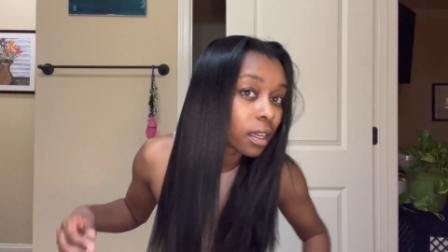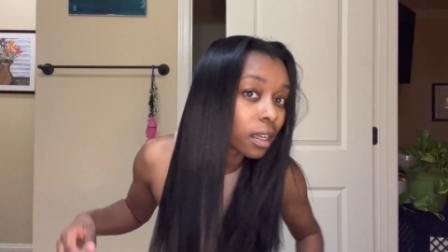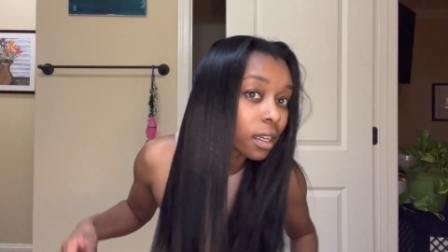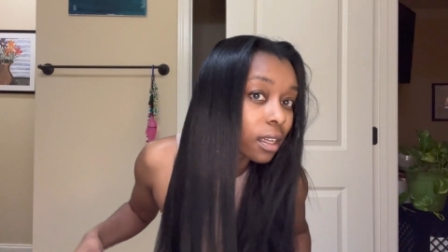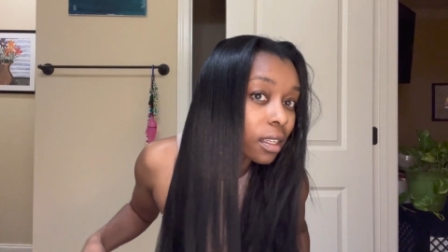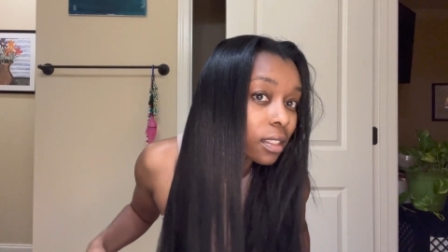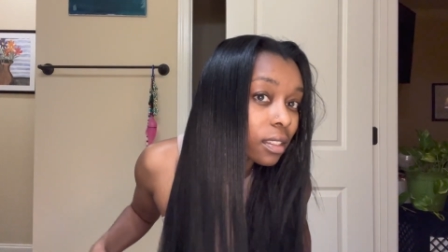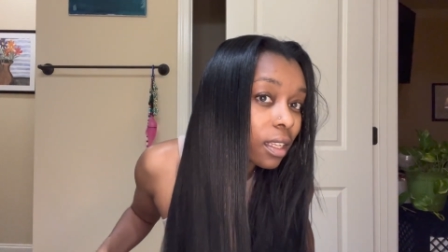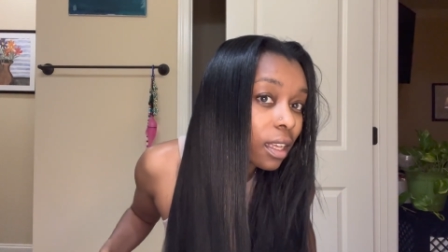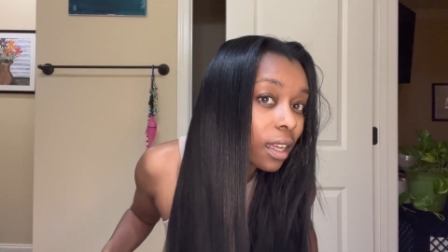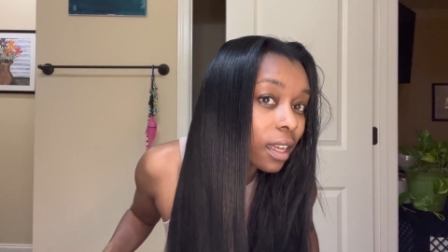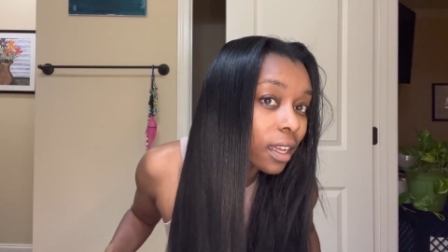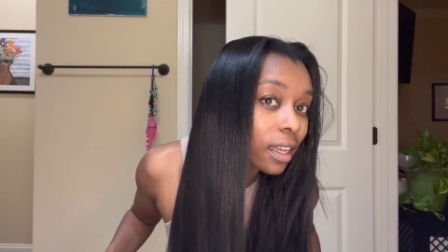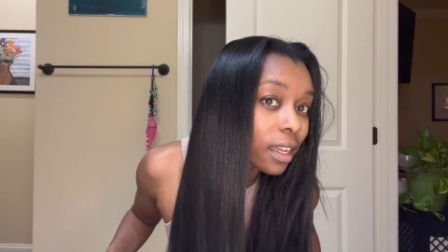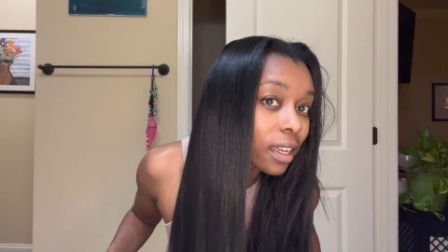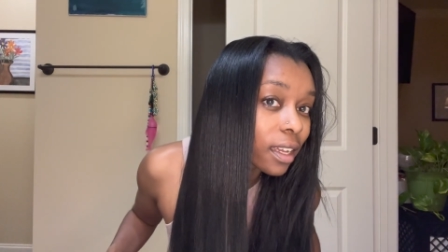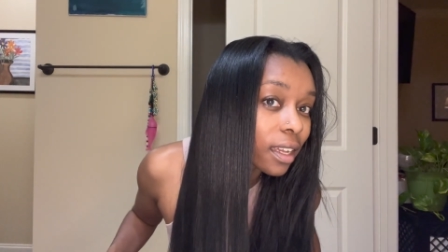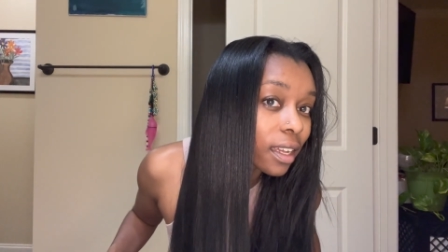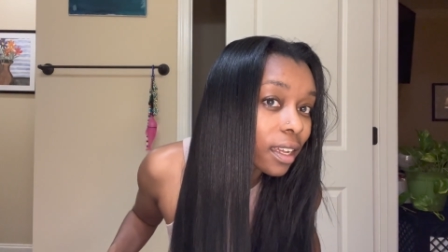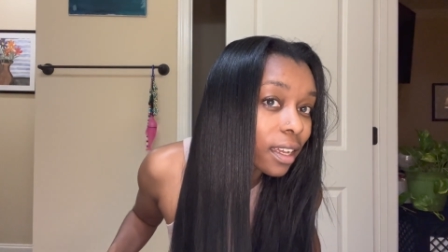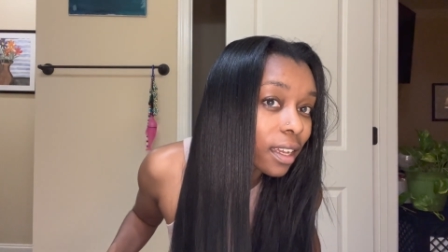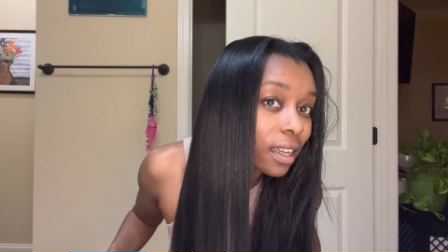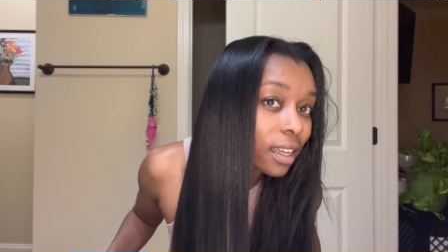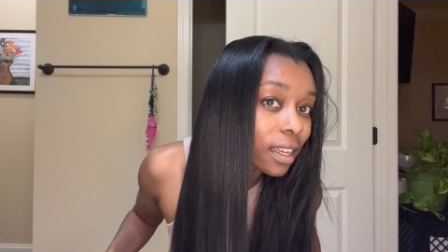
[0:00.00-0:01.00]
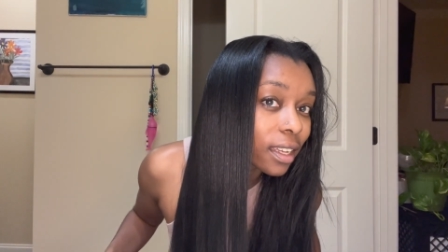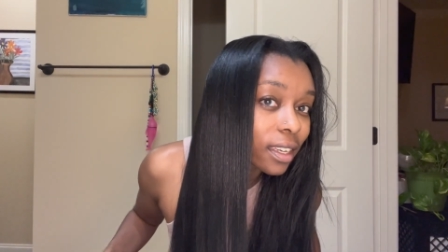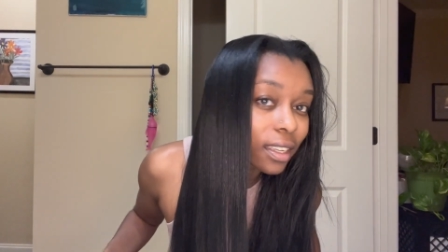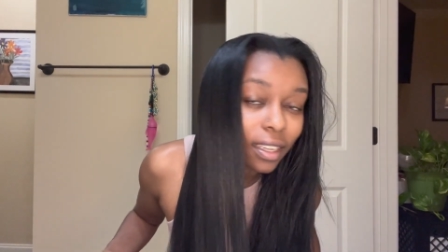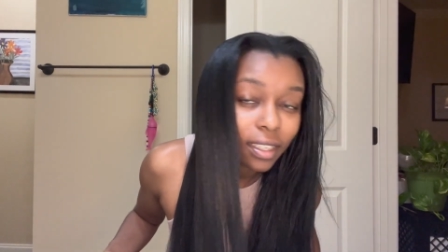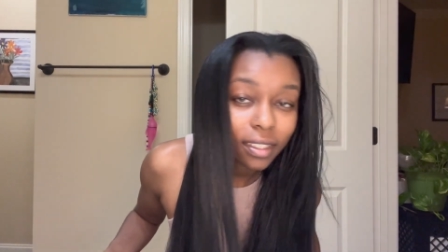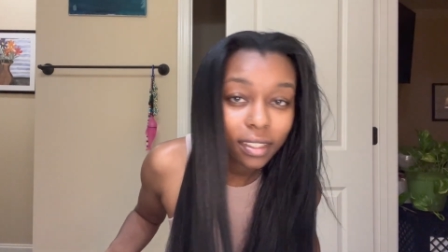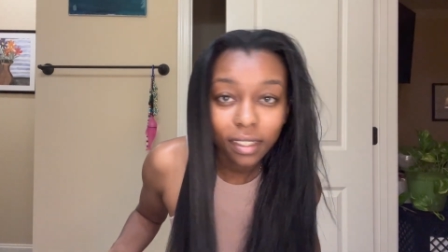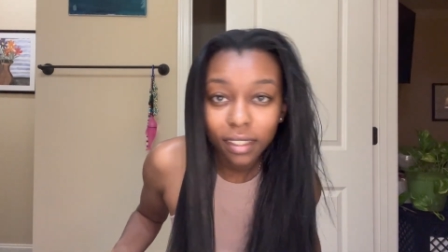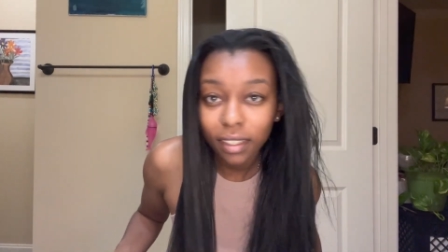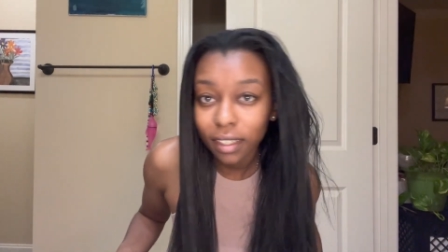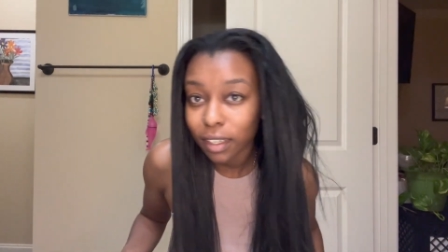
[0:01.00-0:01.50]
it's like, it
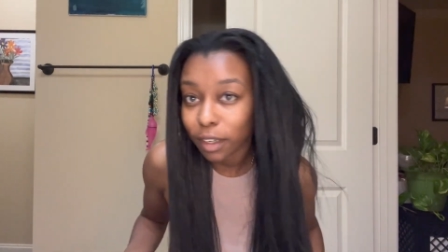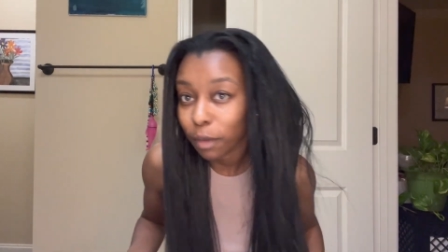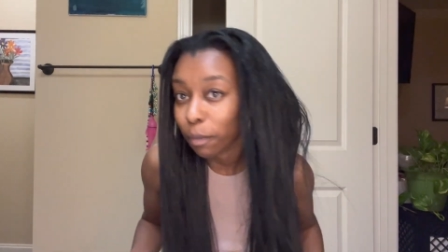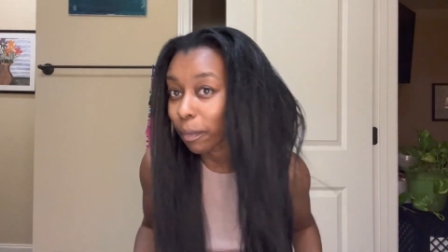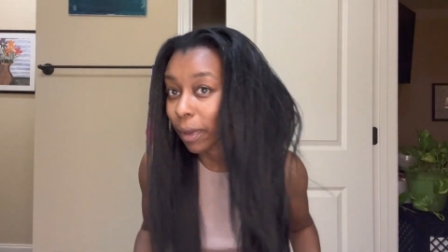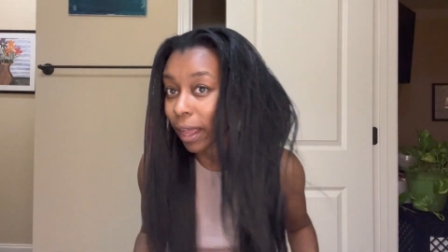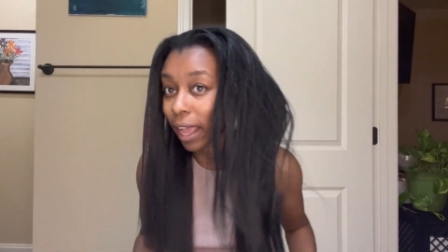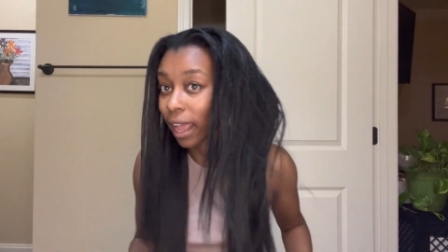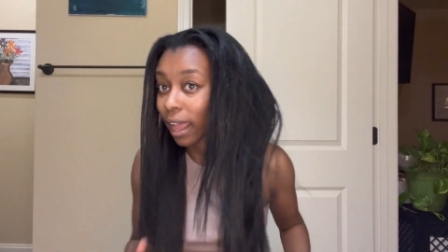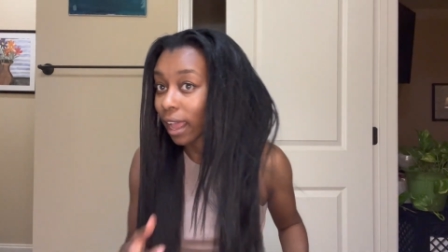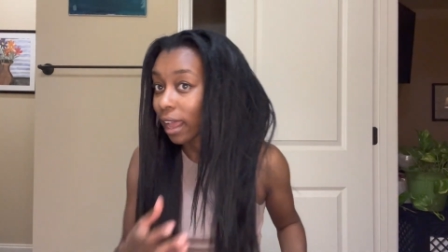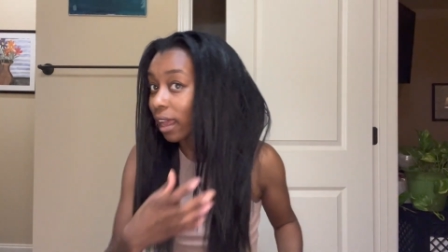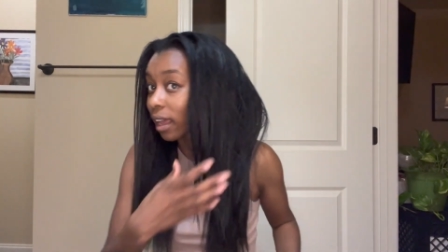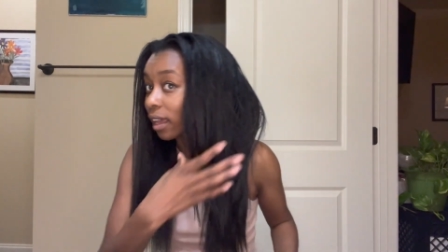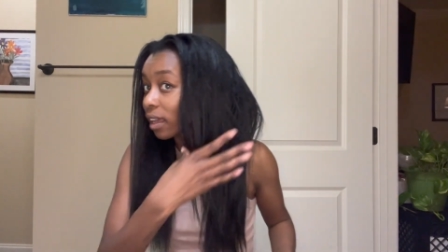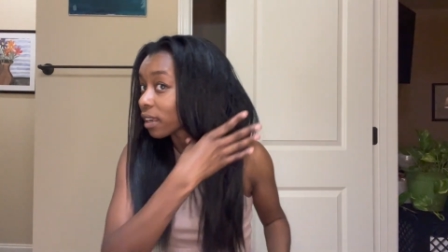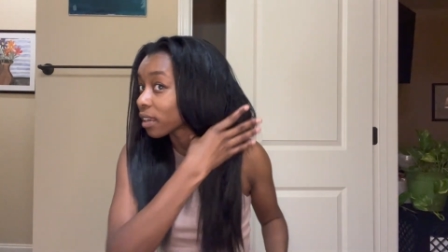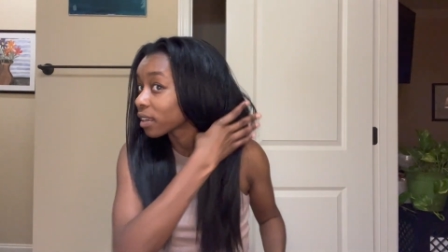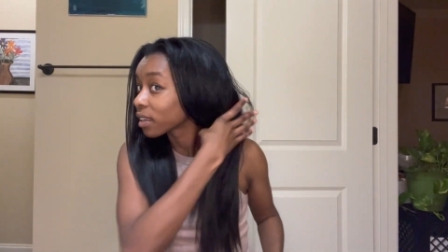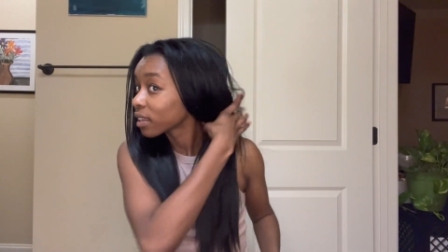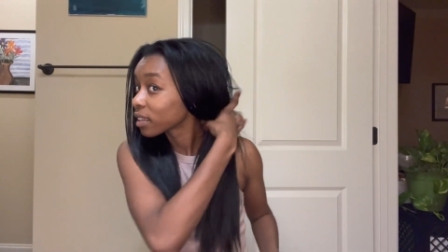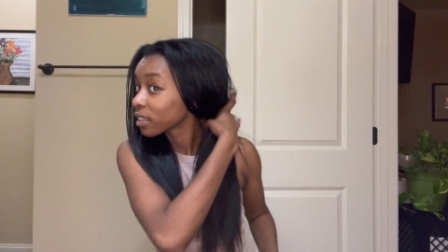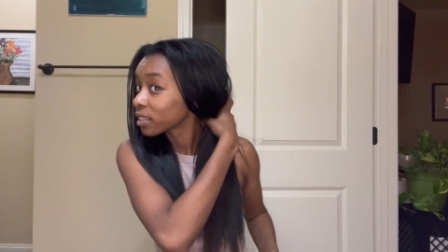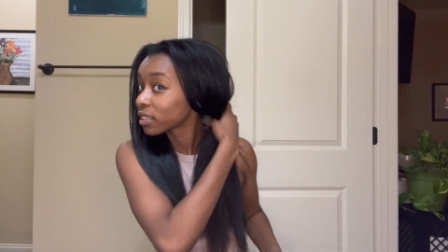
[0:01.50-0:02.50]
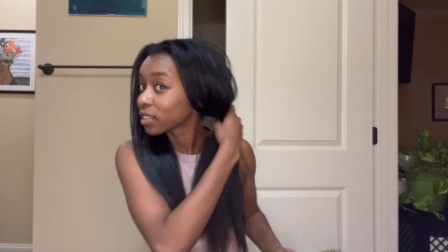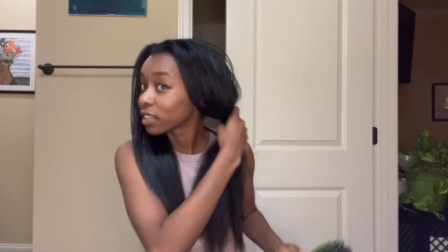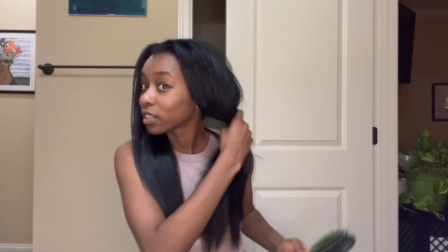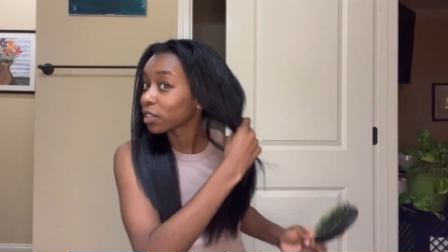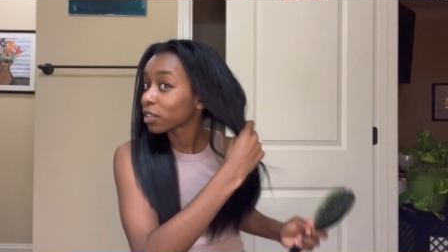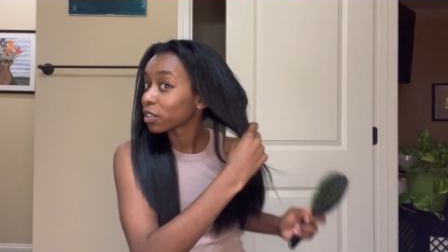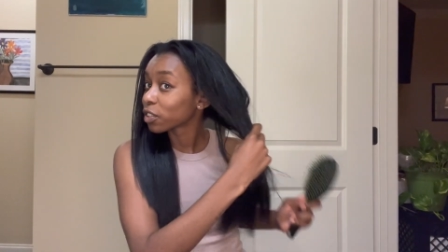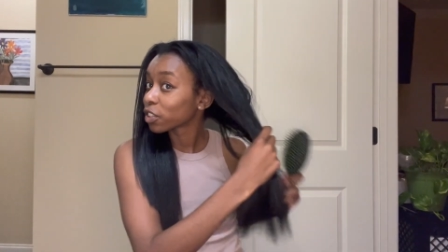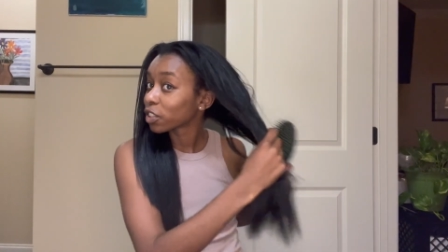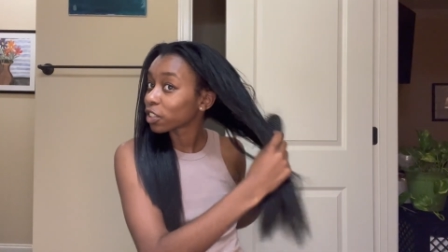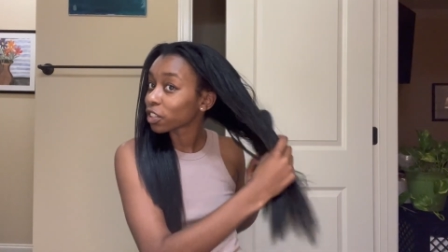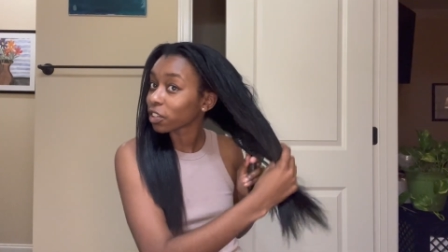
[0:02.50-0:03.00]
doesn't look bad. It's
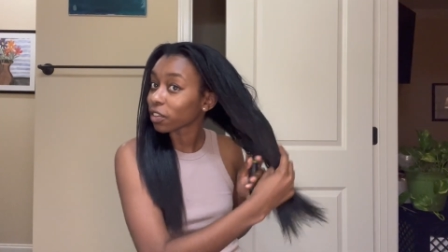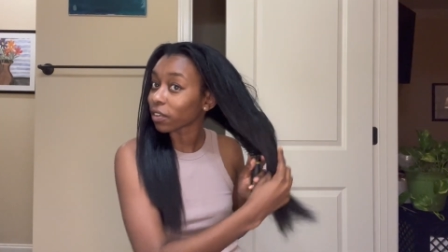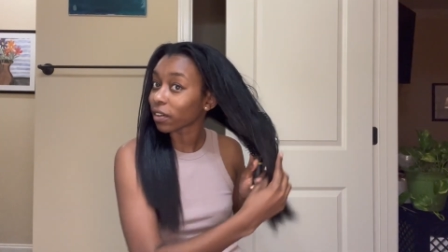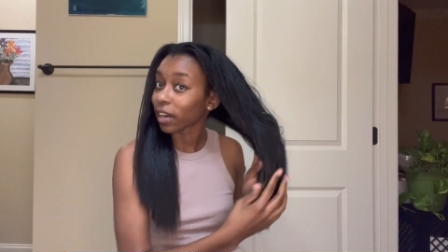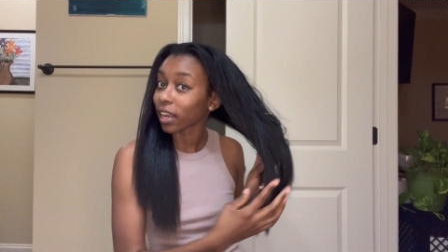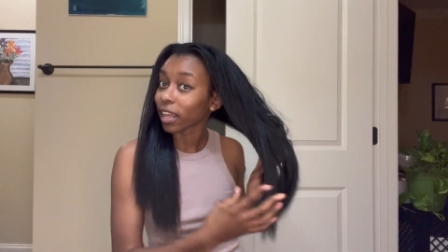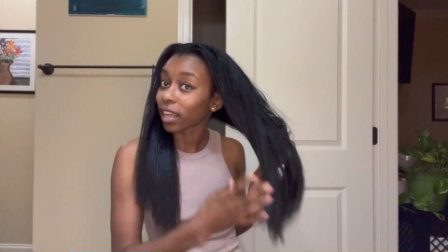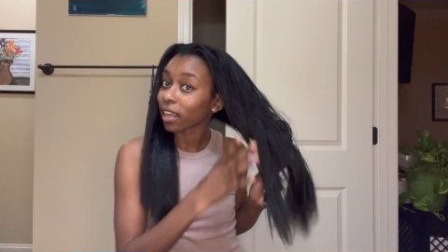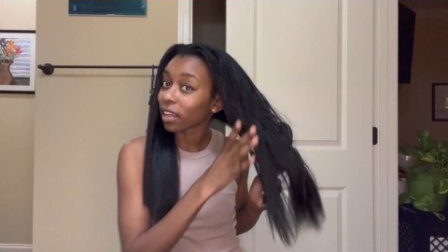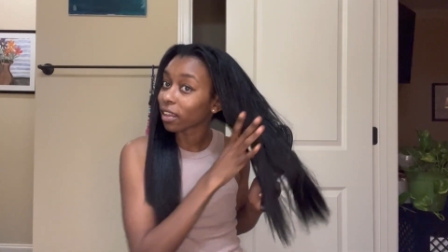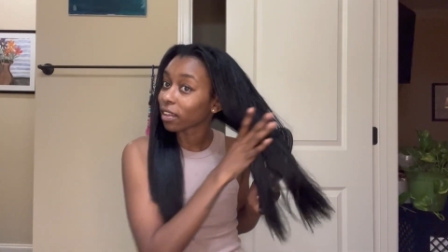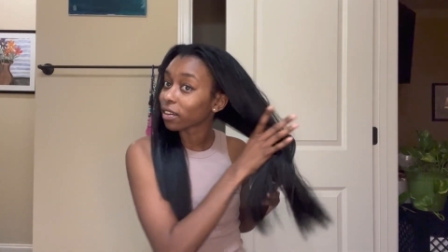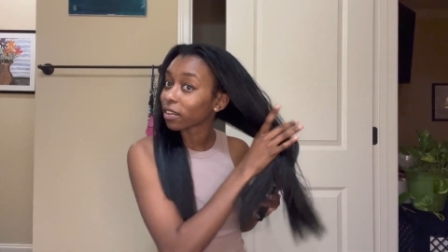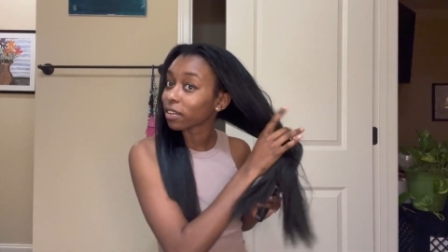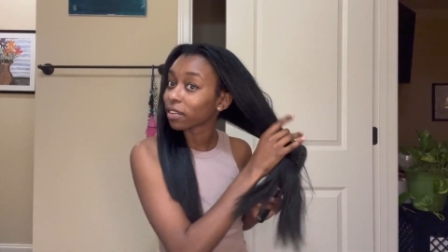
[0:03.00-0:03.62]
still straight,